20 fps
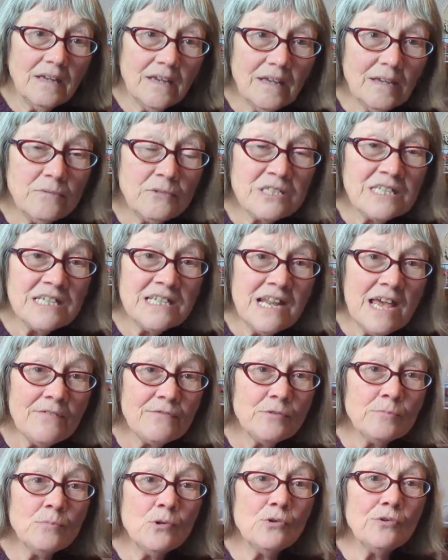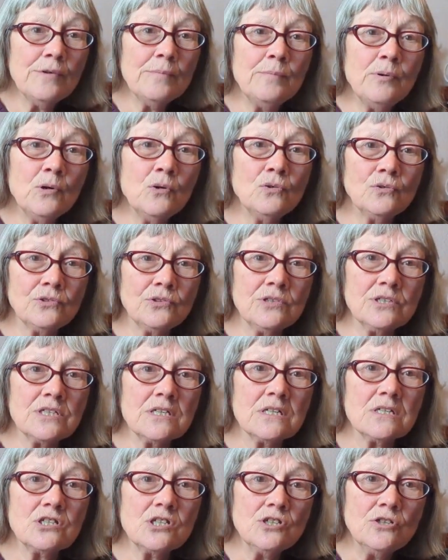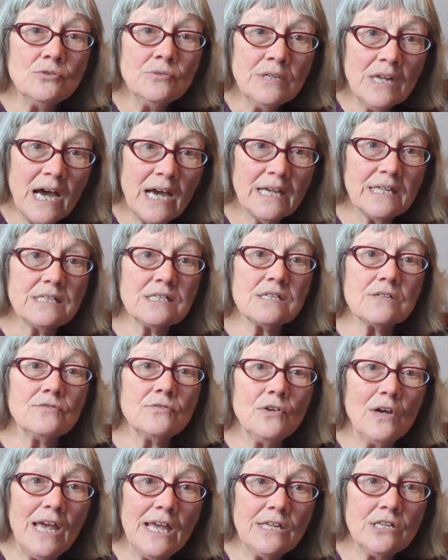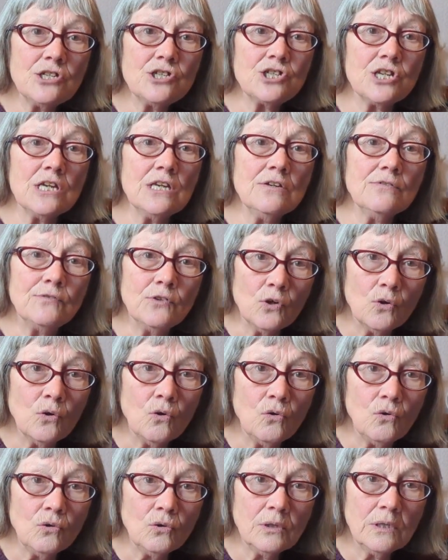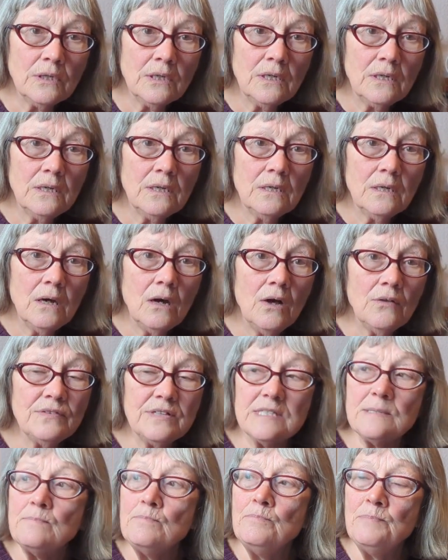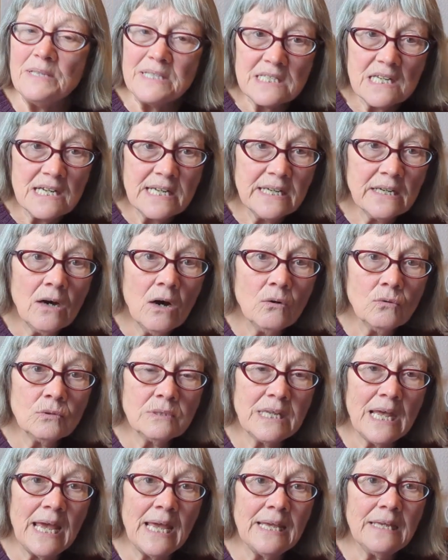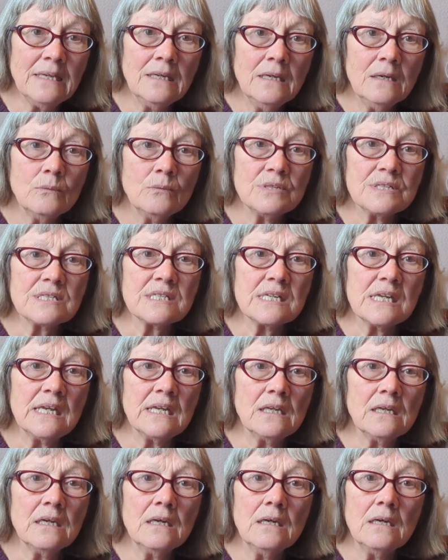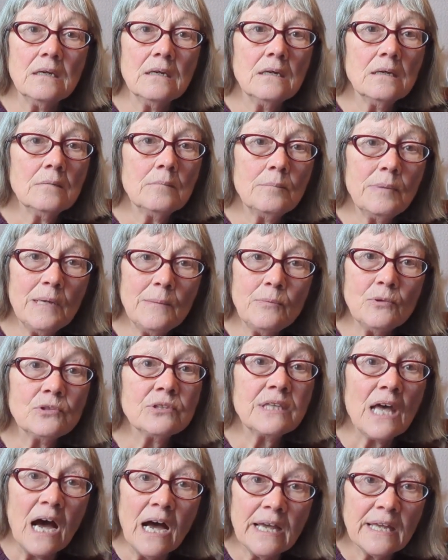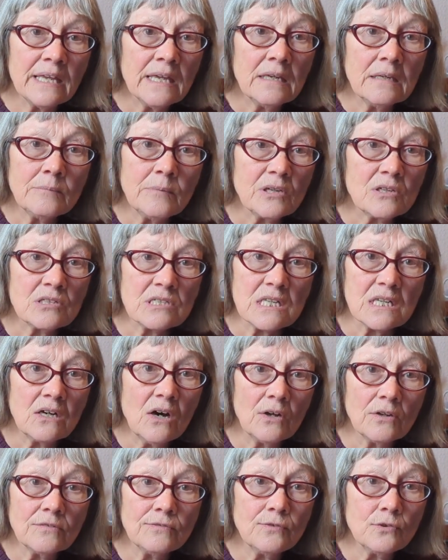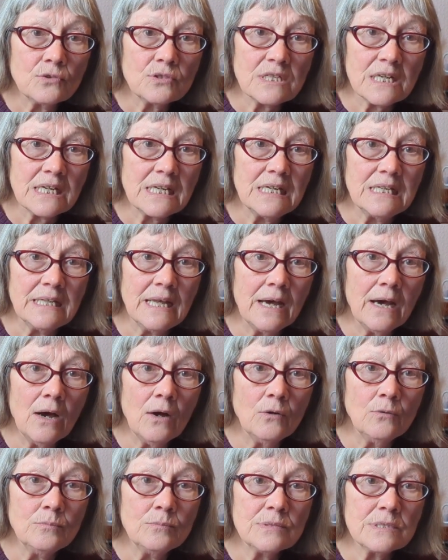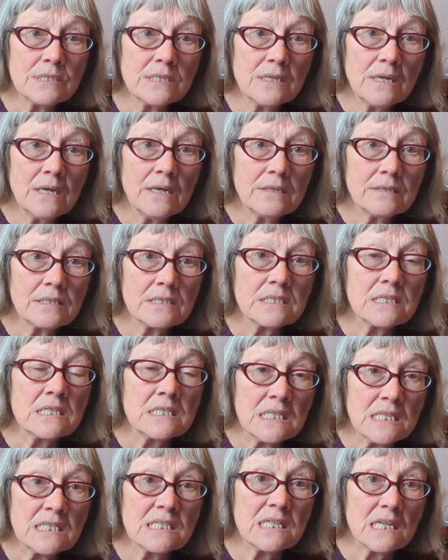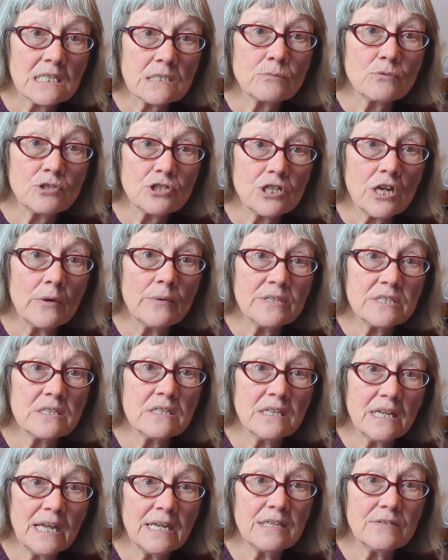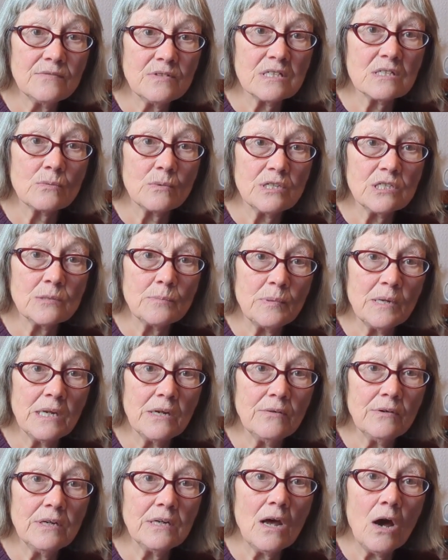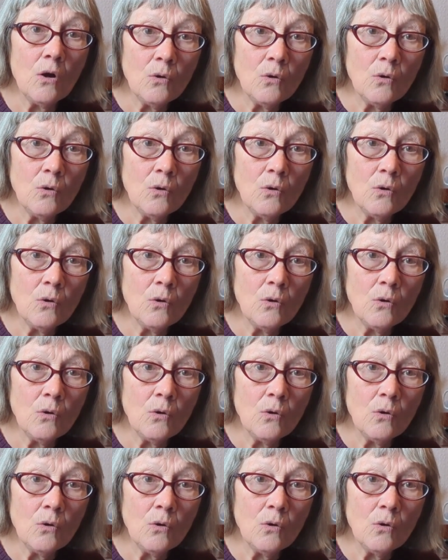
It was never more important to unite for energy for all. On this bitterly cold day, we're seeing people dying because they can't afford to heat their homes. The statistics will show it at the end of this winter period.